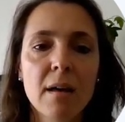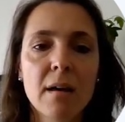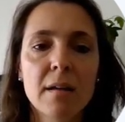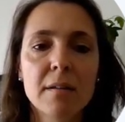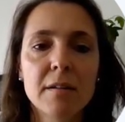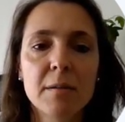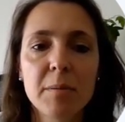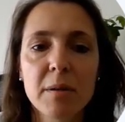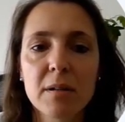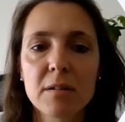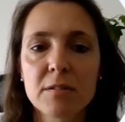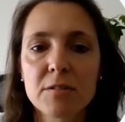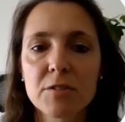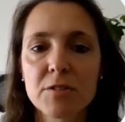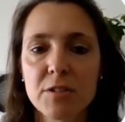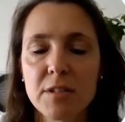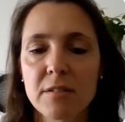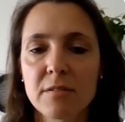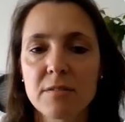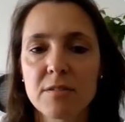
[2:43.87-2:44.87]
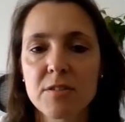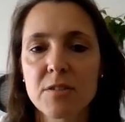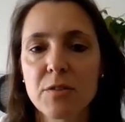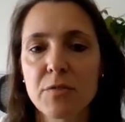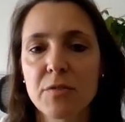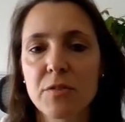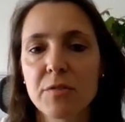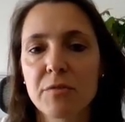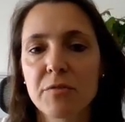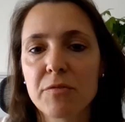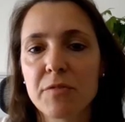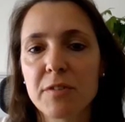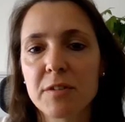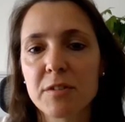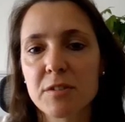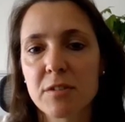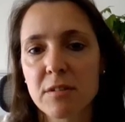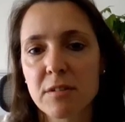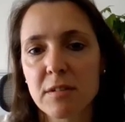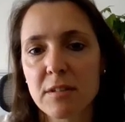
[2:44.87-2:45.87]
Typical genres of
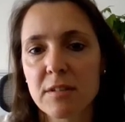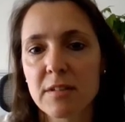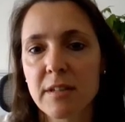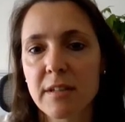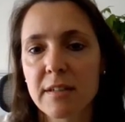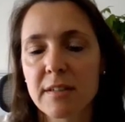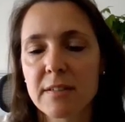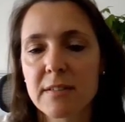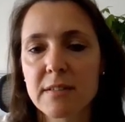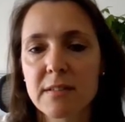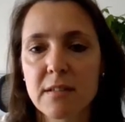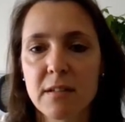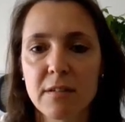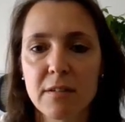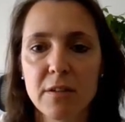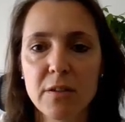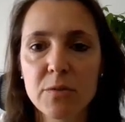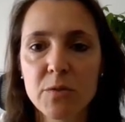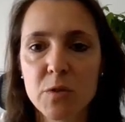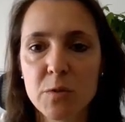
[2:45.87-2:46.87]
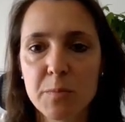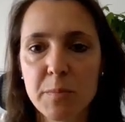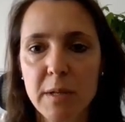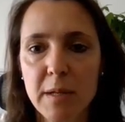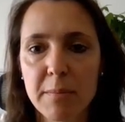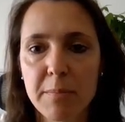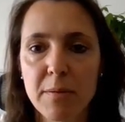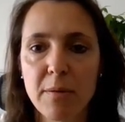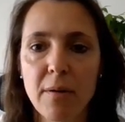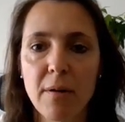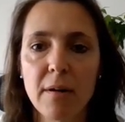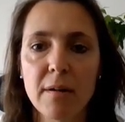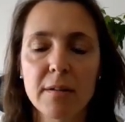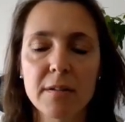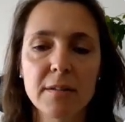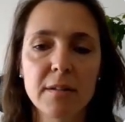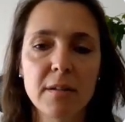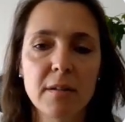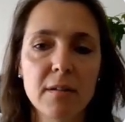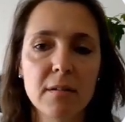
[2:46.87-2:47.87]
non-fictional texts are newspaper
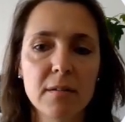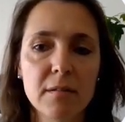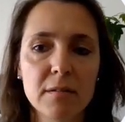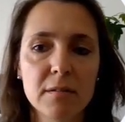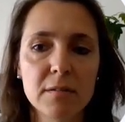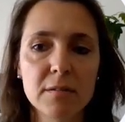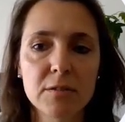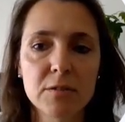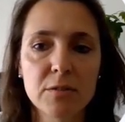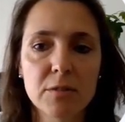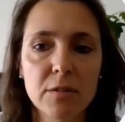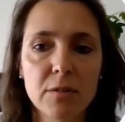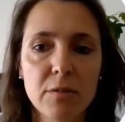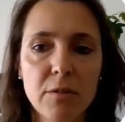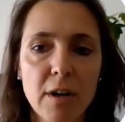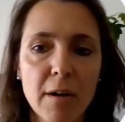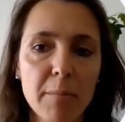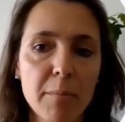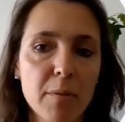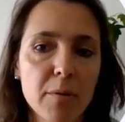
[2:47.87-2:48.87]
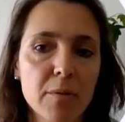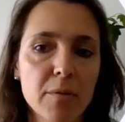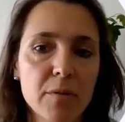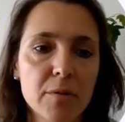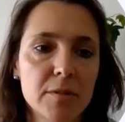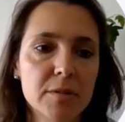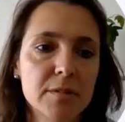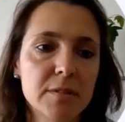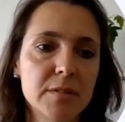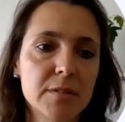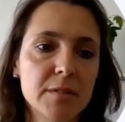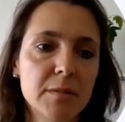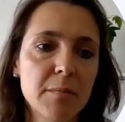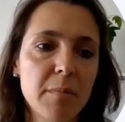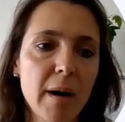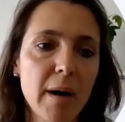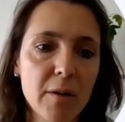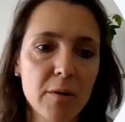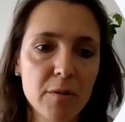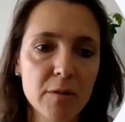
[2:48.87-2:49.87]
articles, reports,
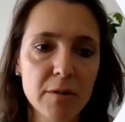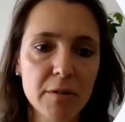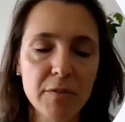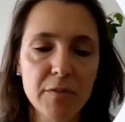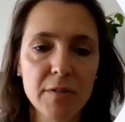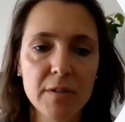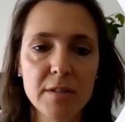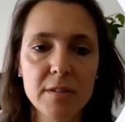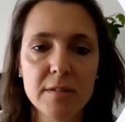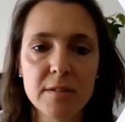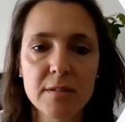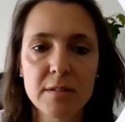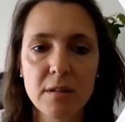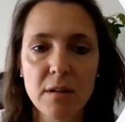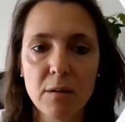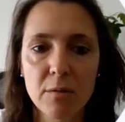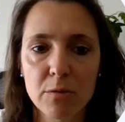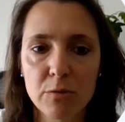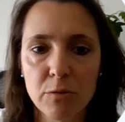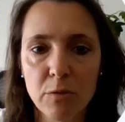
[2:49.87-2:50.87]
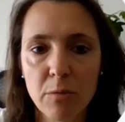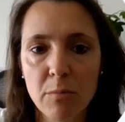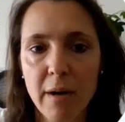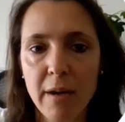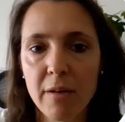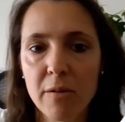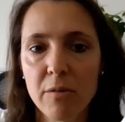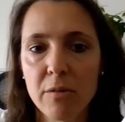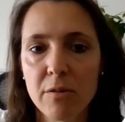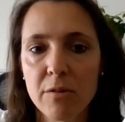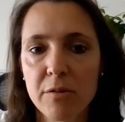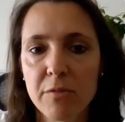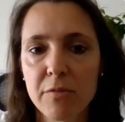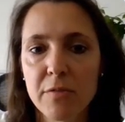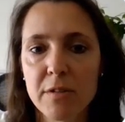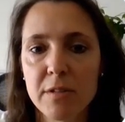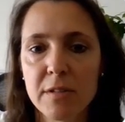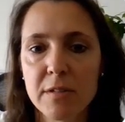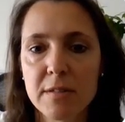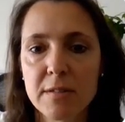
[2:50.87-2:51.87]
biographies,
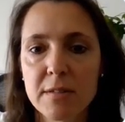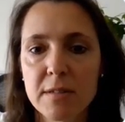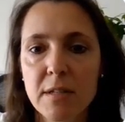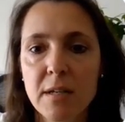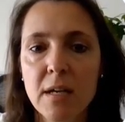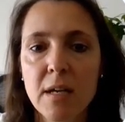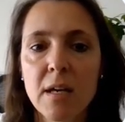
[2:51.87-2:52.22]
autobiographies,